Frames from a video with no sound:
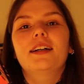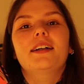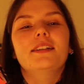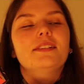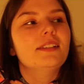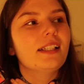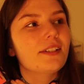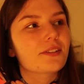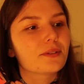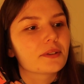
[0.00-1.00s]
I can't say
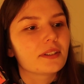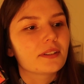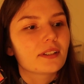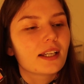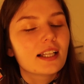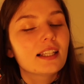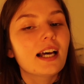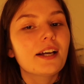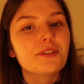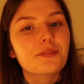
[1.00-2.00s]
Scotland.
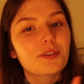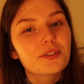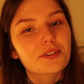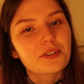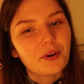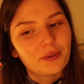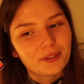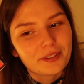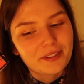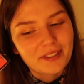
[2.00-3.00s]
Land of the
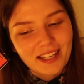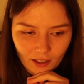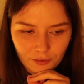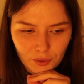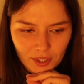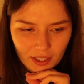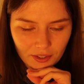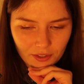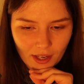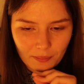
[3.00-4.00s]
Scots. It feels like
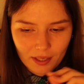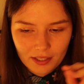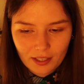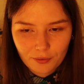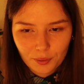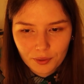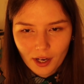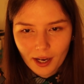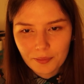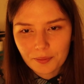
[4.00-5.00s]
it's set in medieval
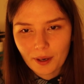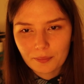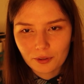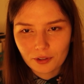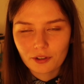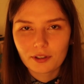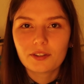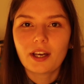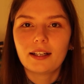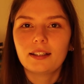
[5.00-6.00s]
times, but I'm not sure
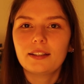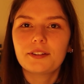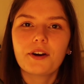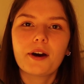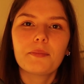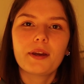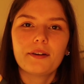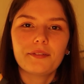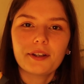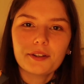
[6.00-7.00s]
exactly the time
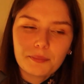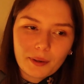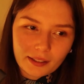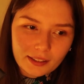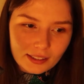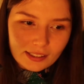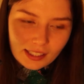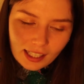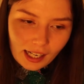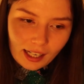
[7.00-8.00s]
period. But
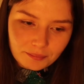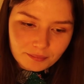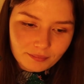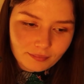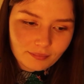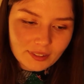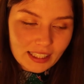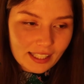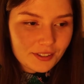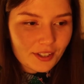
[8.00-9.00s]
um,
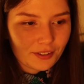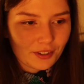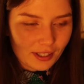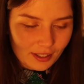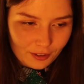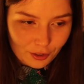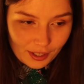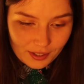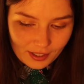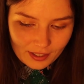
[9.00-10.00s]
yeah, it's in, an
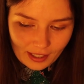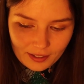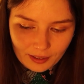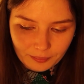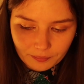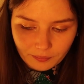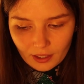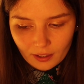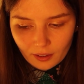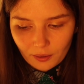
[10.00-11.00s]
interesting setting.
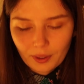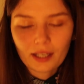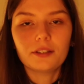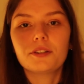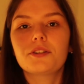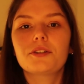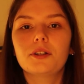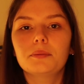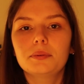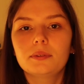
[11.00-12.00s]
The only way to
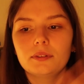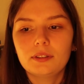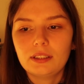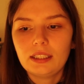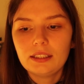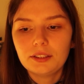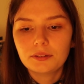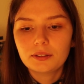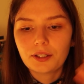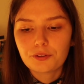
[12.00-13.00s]
stop these
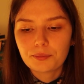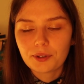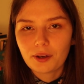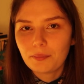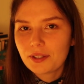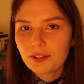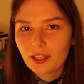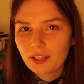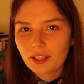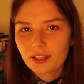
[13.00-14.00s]
girls from going missing,
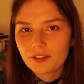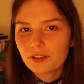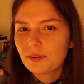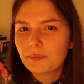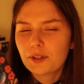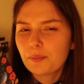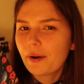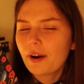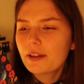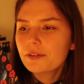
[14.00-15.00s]
they think it's some
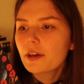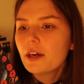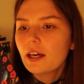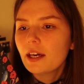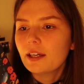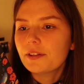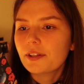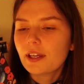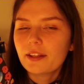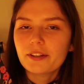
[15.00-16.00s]
spirits is
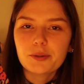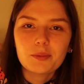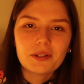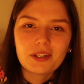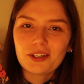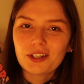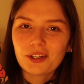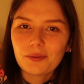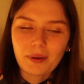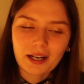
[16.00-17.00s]
to get this
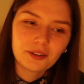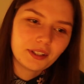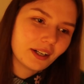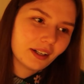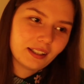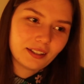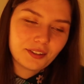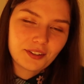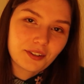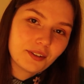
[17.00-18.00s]
musician back on the
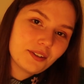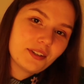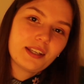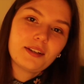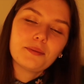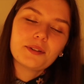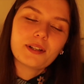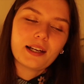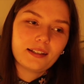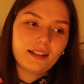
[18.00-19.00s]
island because he was
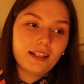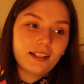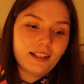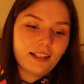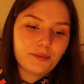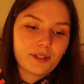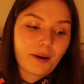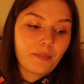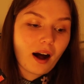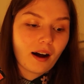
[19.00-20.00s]
like he was
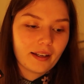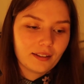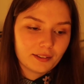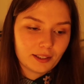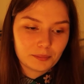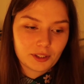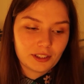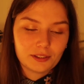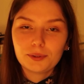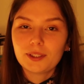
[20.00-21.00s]
like bye I'm
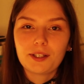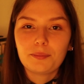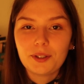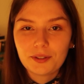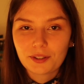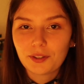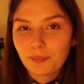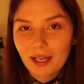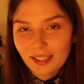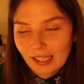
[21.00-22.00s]
gonna study music on
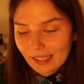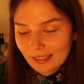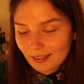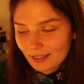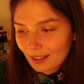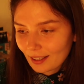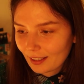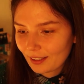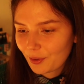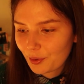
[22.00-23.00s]
the mainland
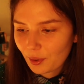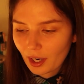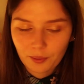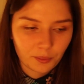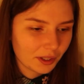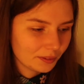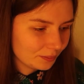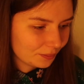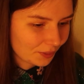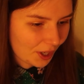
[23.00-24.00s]
and they were all like what
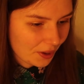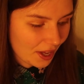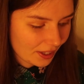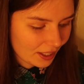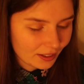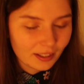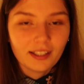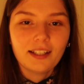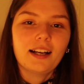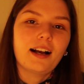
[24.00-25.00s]
okay then
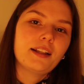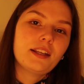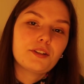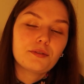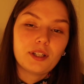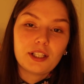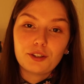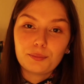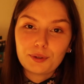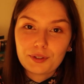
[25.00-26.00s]
and he's a really
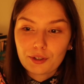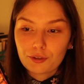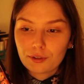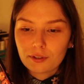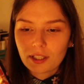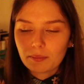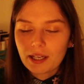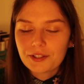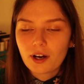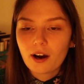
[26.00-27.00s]
good musician he
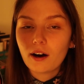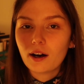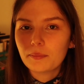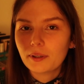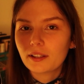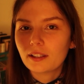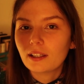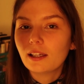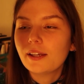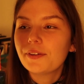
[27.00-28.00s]
plays the harp I
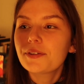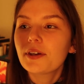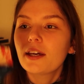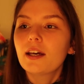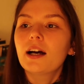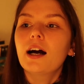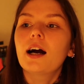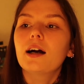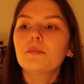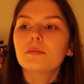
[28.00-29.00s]
think it is
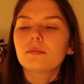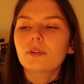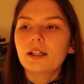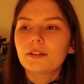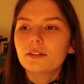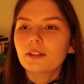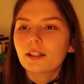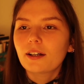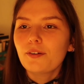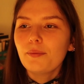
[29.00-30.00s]
um, and
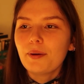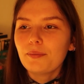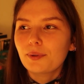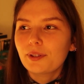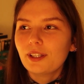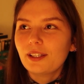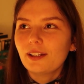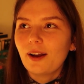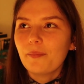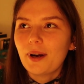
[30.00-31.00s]
I can't remember the like